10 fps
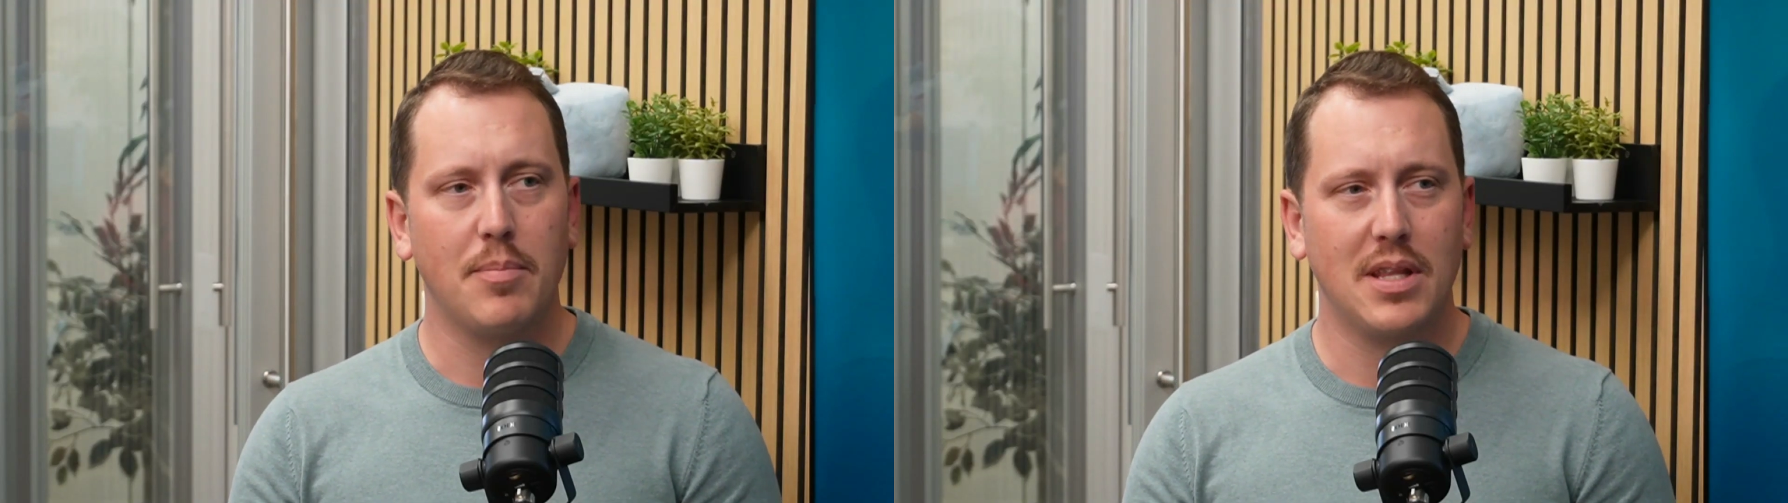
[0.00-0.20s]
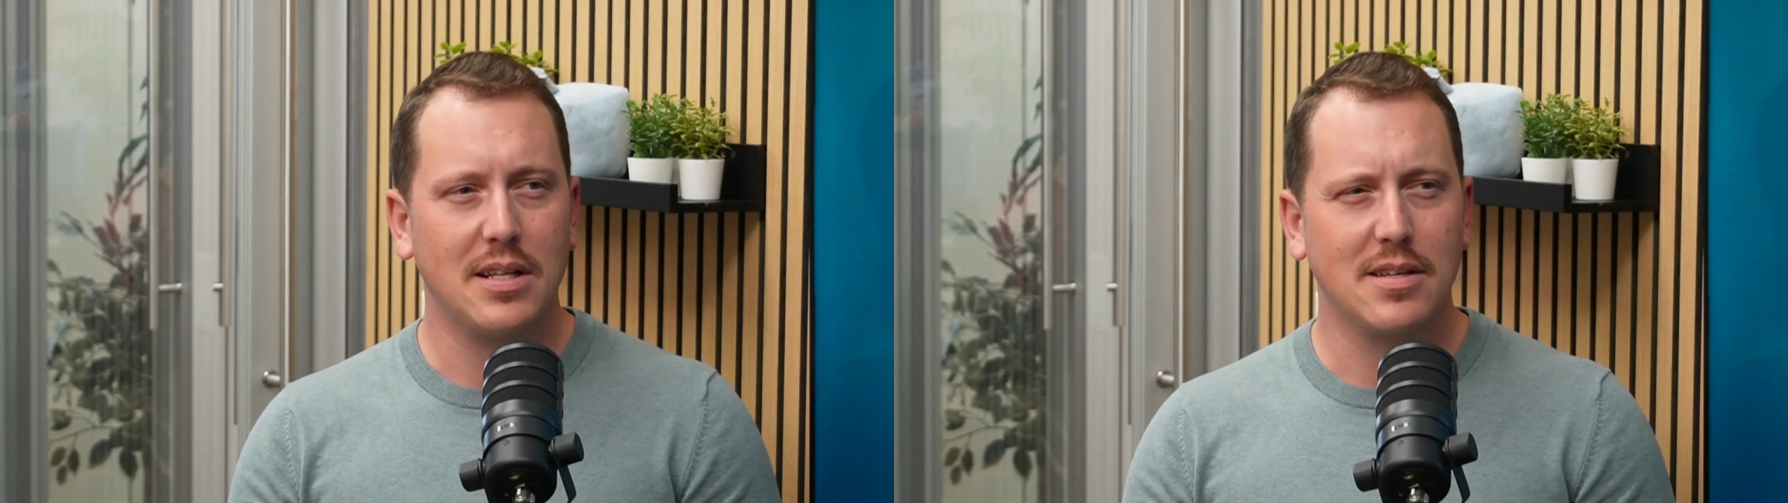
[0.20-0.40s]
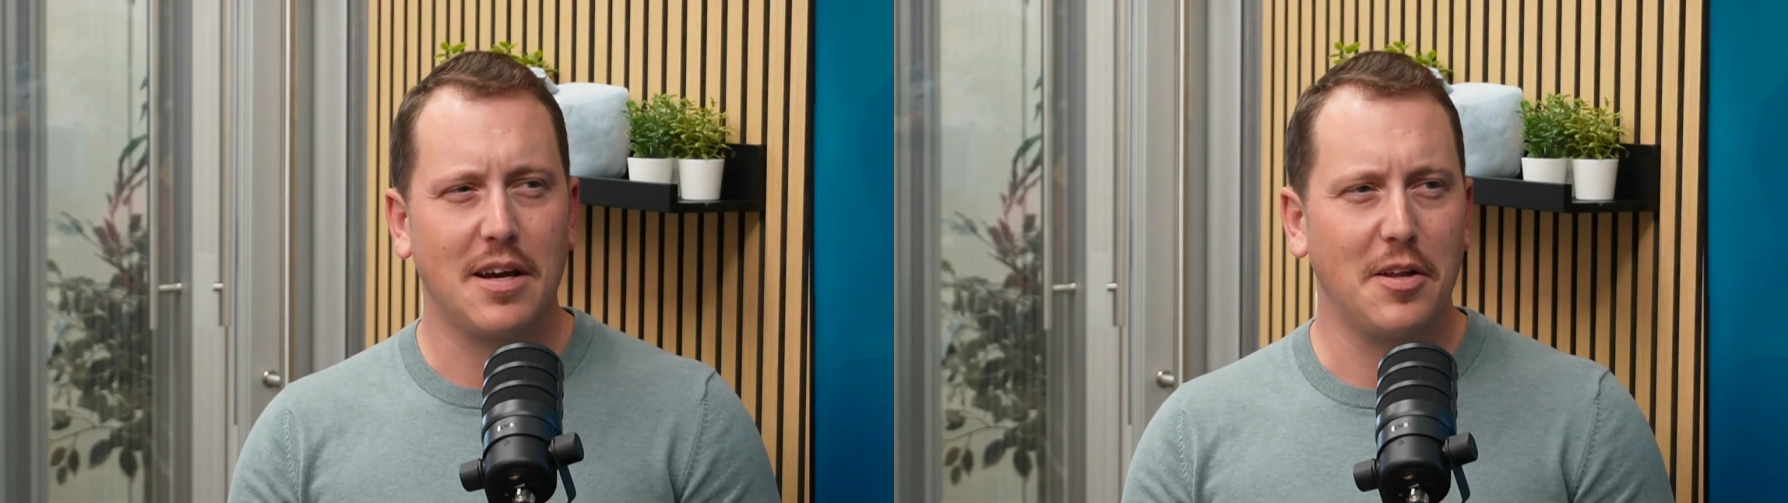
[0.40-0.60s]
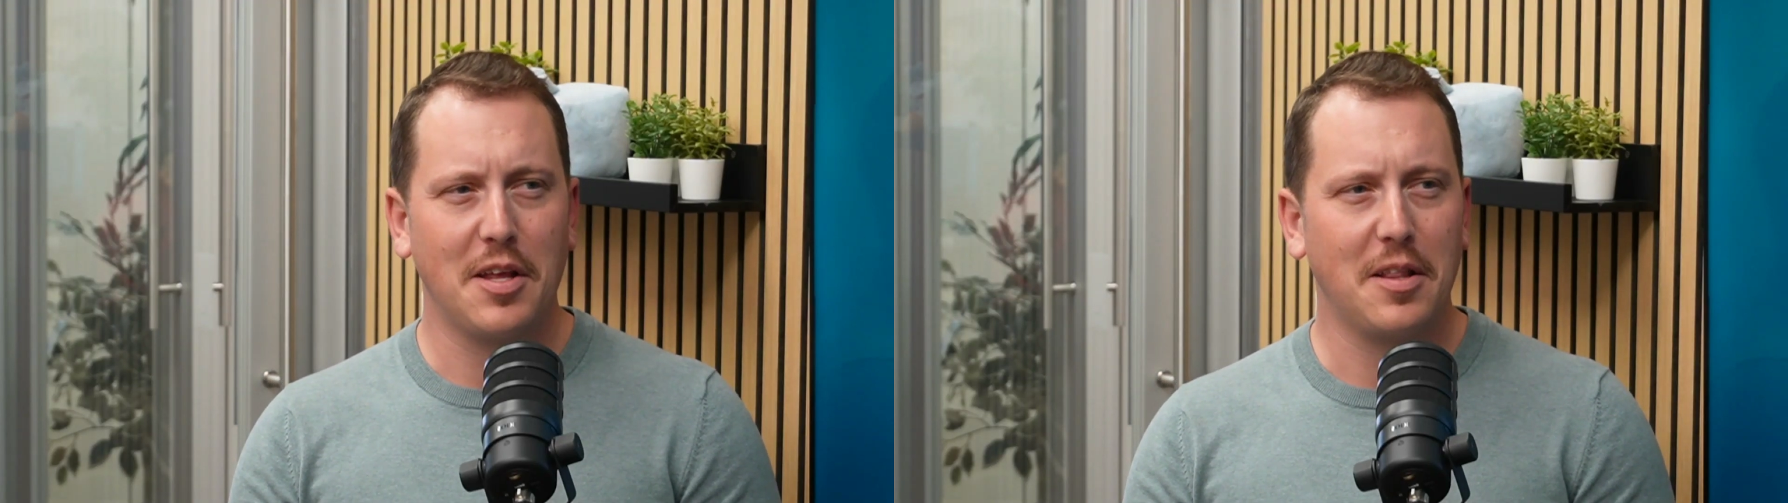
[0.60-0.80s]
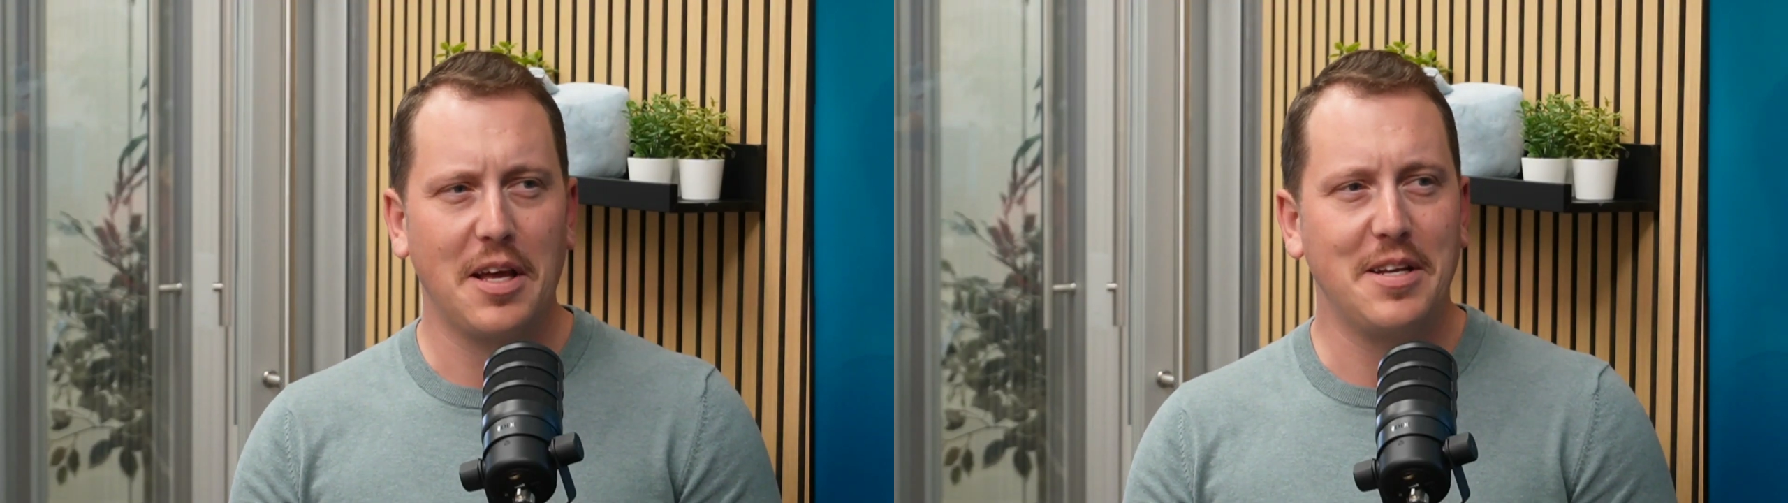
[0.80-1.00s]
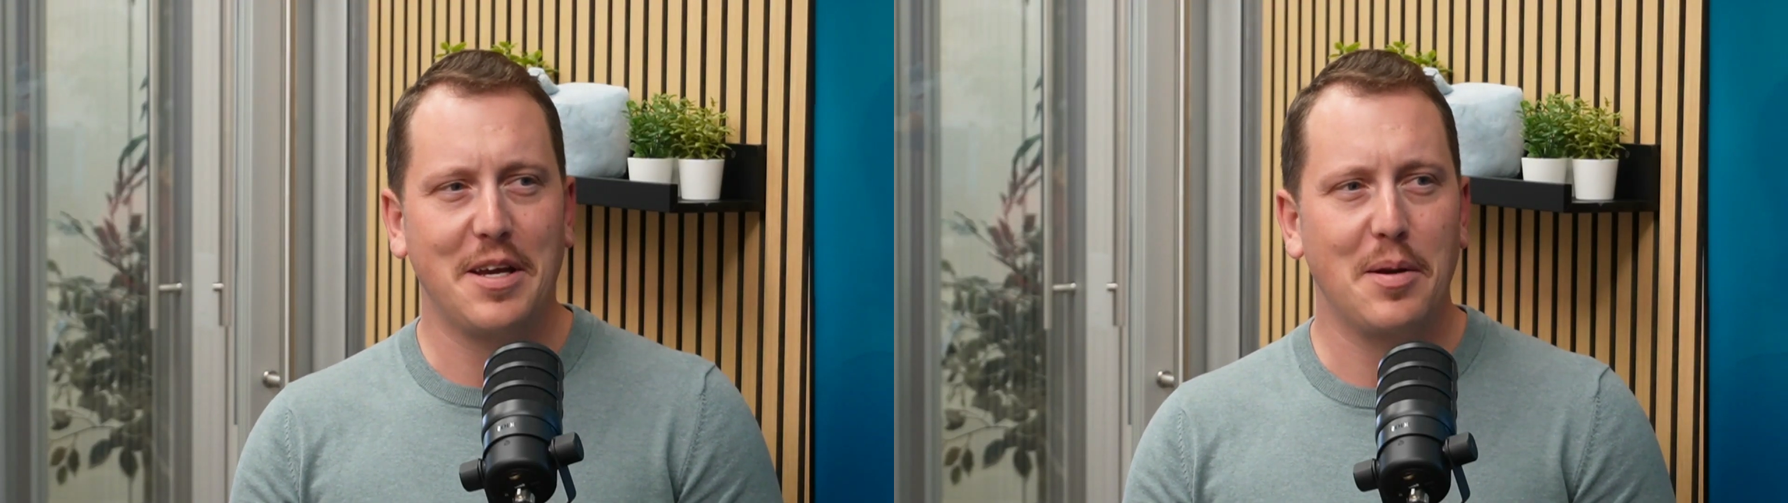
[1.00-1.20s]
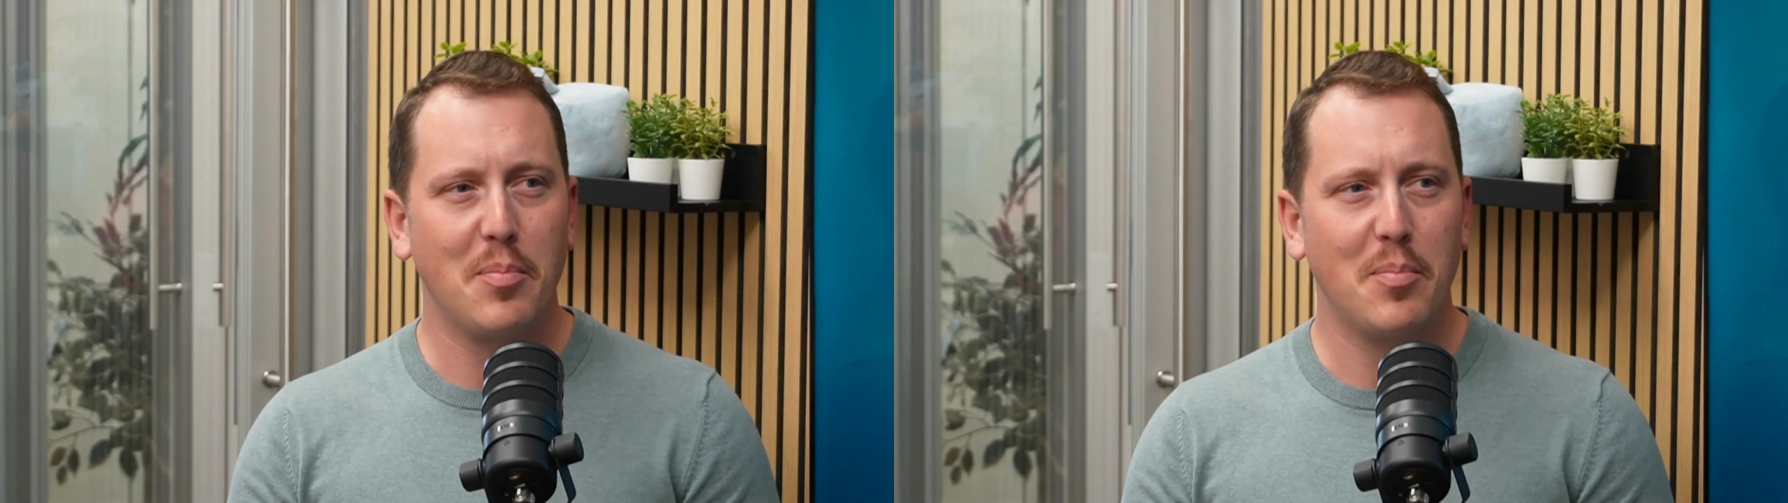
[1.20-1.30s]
But that's kind of like lightning in a